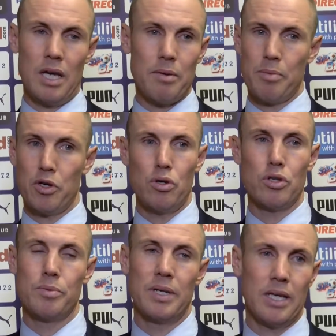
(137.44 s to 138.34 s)
Yeah, it would be
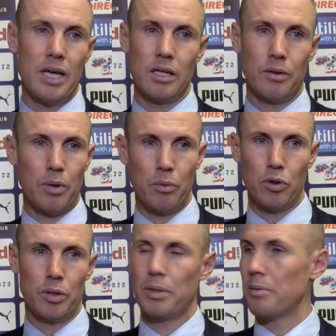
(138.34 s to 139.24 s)
huge. I mean, again, I
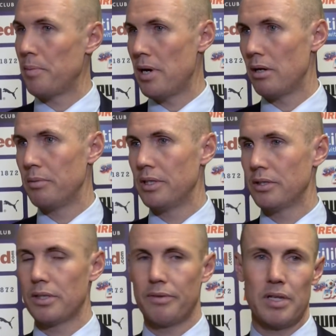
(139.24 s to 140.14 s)
want to play my part. I mean,
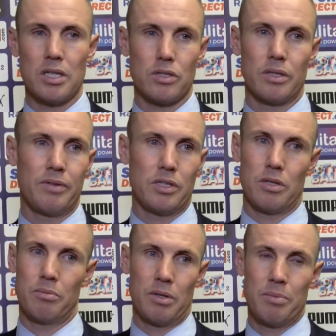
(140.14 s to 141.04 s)
if that's
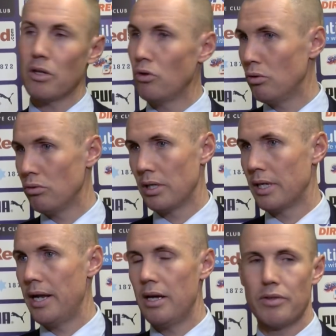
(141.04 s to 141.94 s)
a big role, then
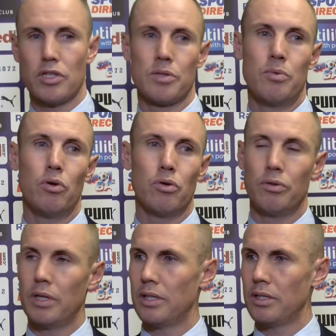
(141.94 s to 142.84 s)
great. If it's a small role,
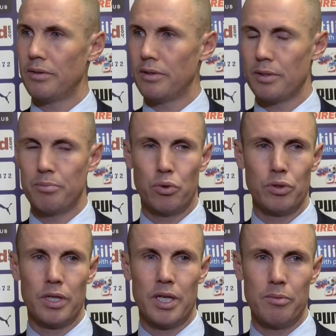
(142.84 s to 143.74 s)
then it's
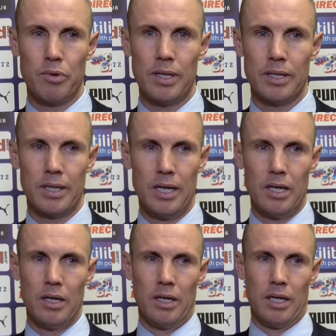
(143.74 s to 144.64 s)
important you keep right, and
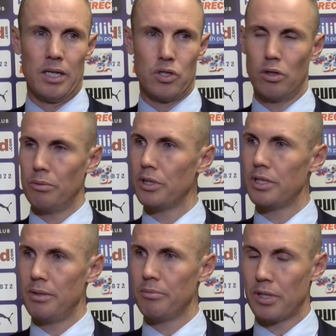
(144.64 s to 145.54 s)
it's all about the
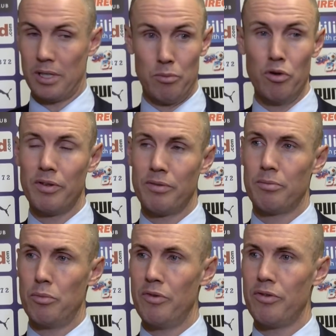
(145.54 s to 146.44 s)
team kind of
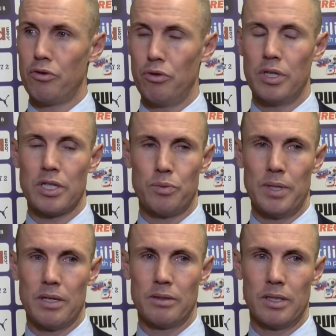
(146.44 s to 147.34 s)
moving through next
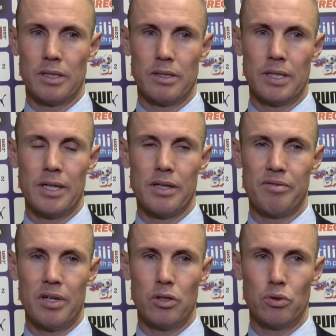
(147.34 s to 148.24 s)
week and into the
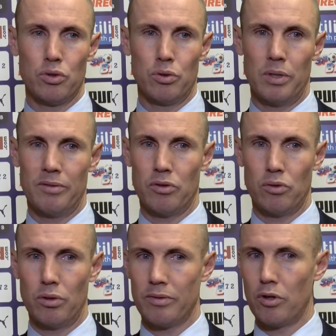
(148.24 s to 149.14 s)
final. So whatever
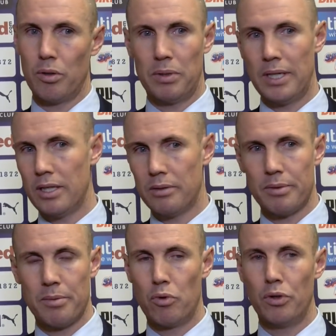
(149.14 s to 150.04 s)
role I've got to play,
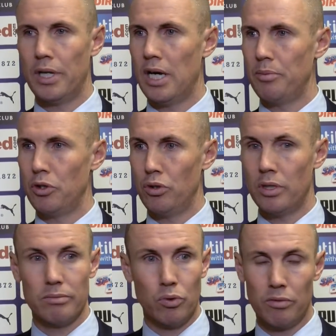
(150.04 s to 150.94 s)
I'm more than happy to do
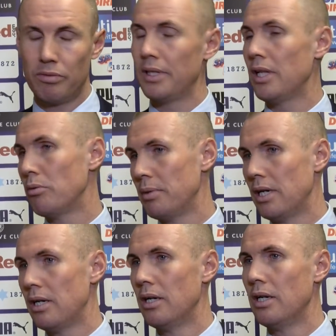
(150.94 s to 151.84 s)
it. Hopefully that'll be
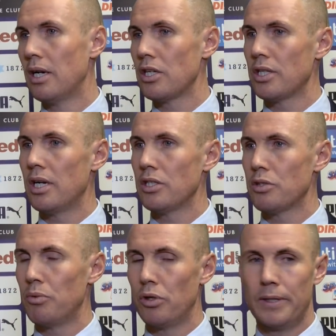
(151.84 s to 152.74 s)
a starting
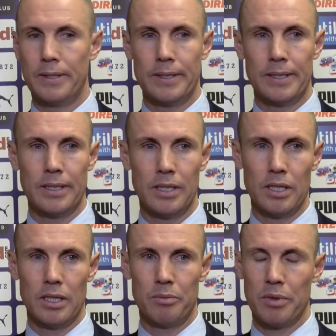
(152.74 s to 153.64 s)
spot,
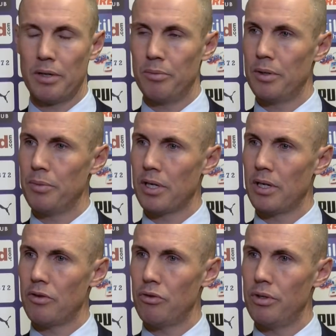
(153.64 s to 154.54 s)
and we can
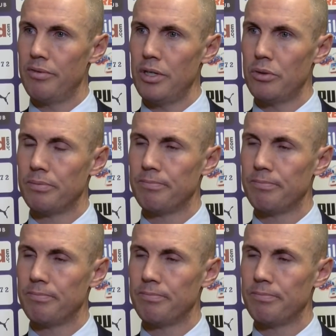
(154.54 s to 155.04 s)
get through to the final.